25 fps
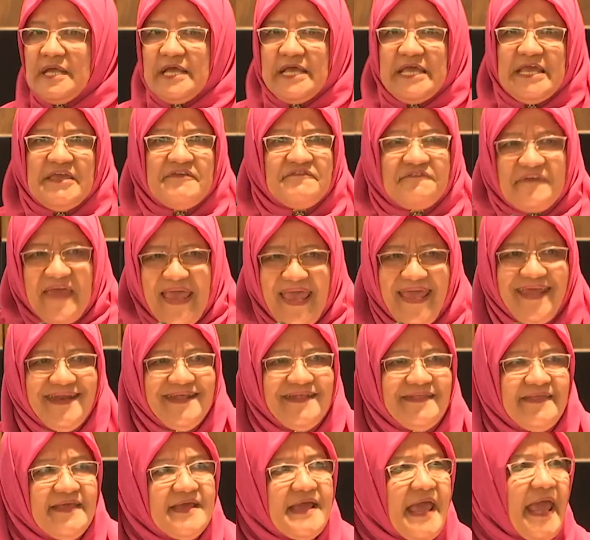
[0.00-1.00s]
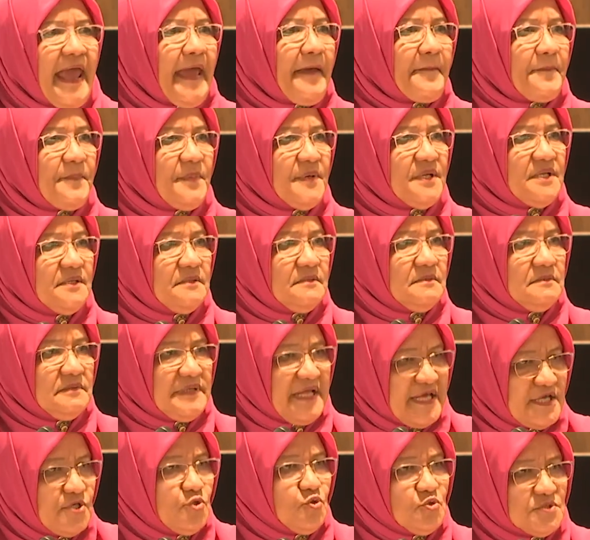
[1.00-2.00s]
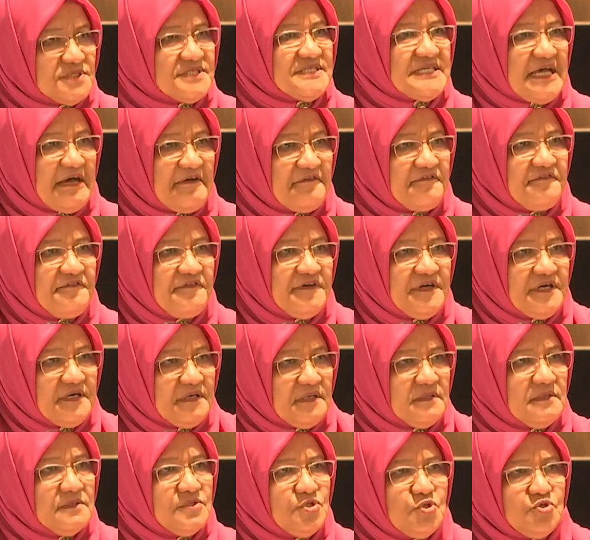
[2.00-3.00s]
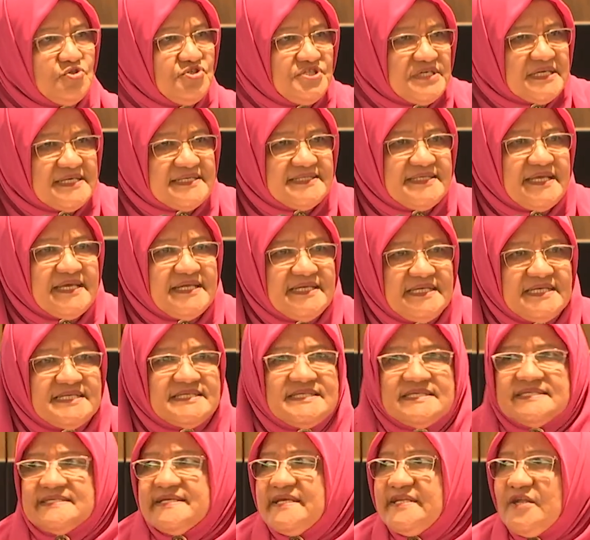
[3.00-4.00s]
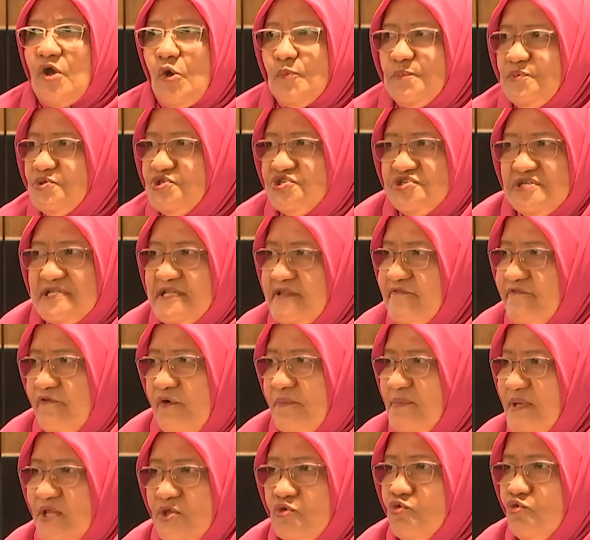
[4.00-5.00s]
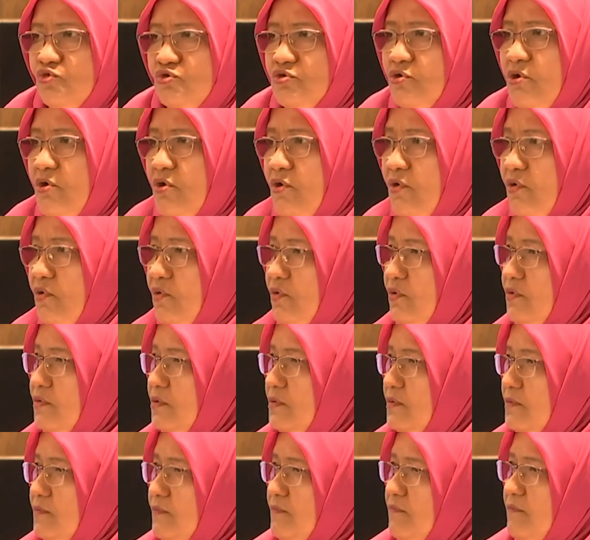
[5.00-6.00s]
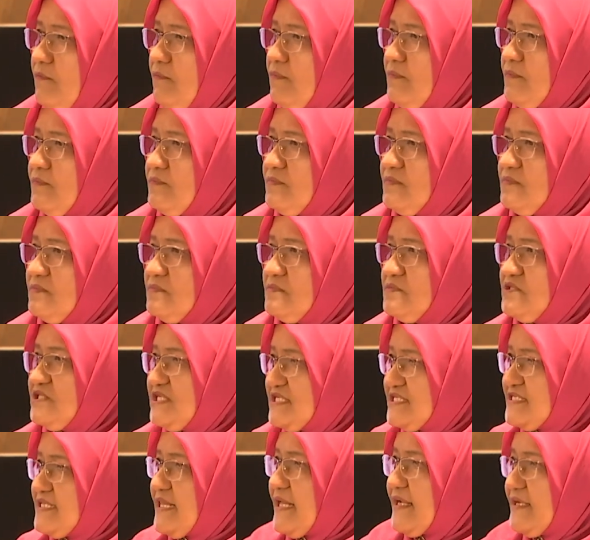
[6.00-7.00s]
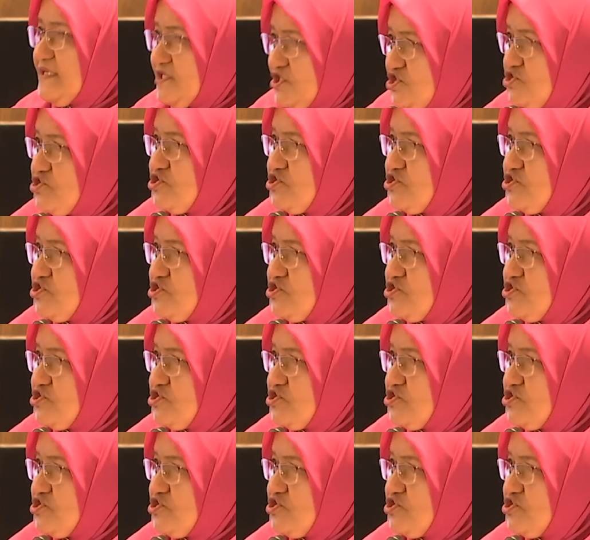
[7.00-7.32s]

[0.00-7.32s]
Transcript: if anything happens that you suffer, you just say, this is an opportunity for me to grow. Just like a